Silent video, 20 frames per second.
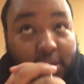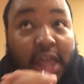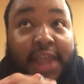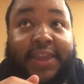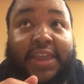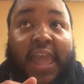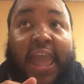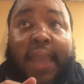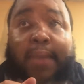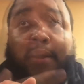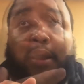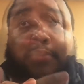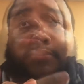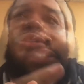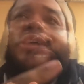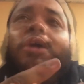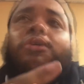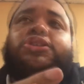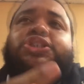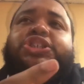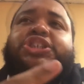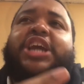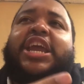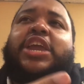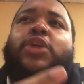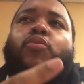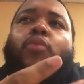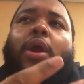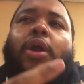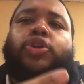The game comes out
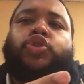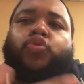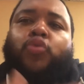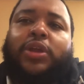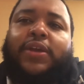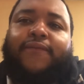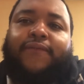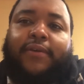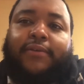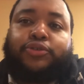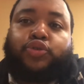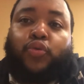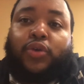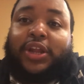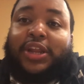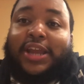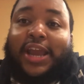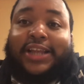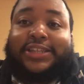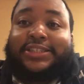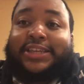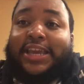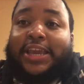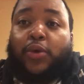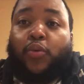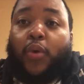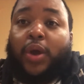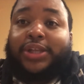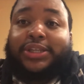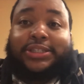January 25th,
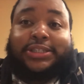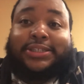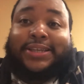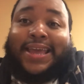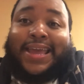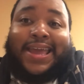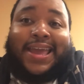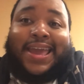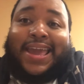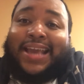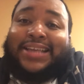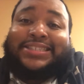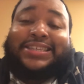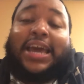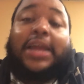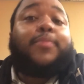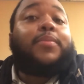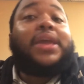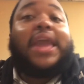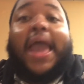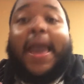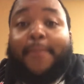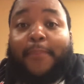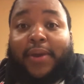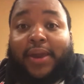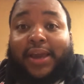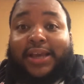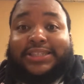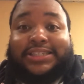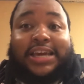2019, which is, it's gonna be
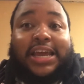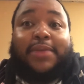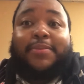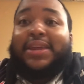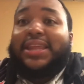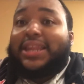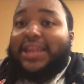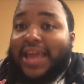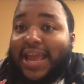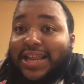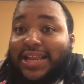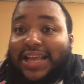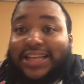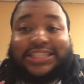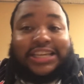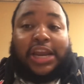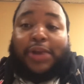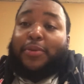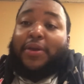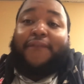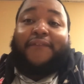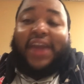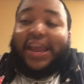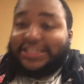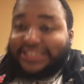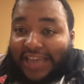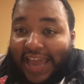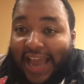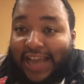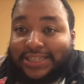epic. It's gonna be lit. It's gonna be
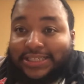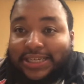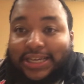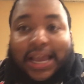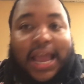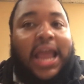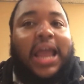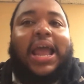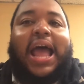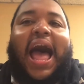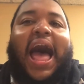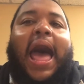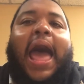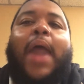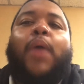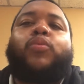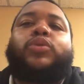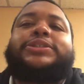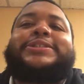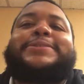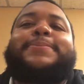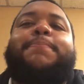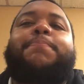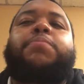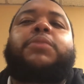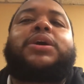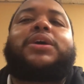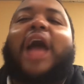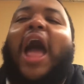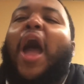fantastic.
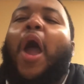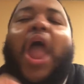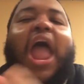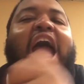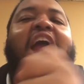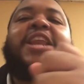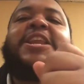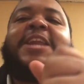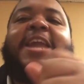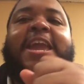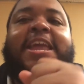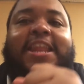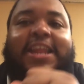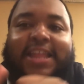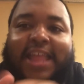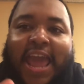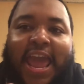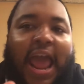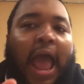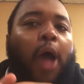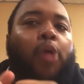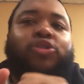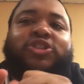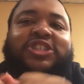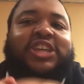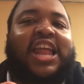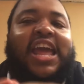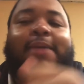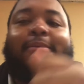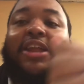I needed that. I
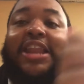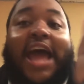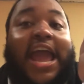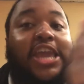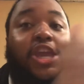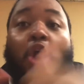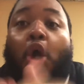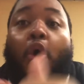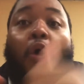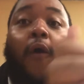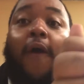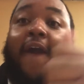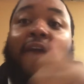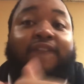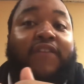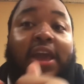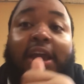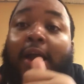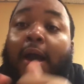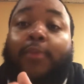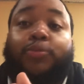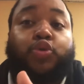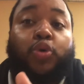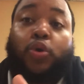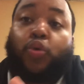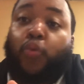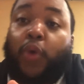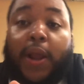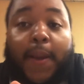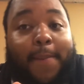was claiming like, yo, if it comes
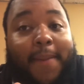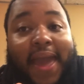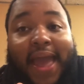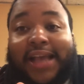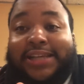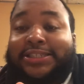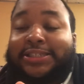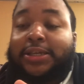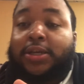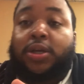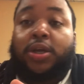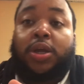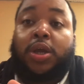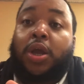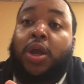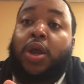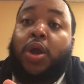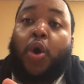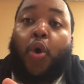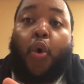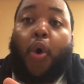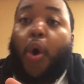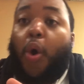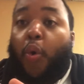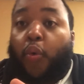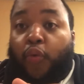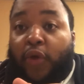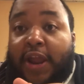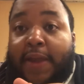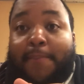with a remaster
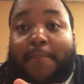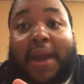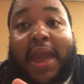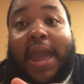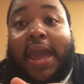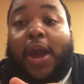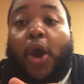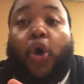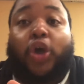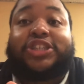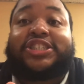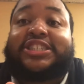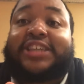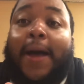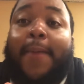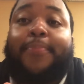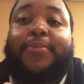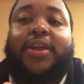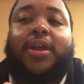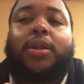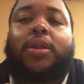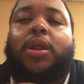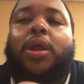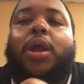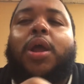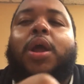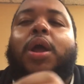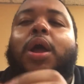or a remake or something,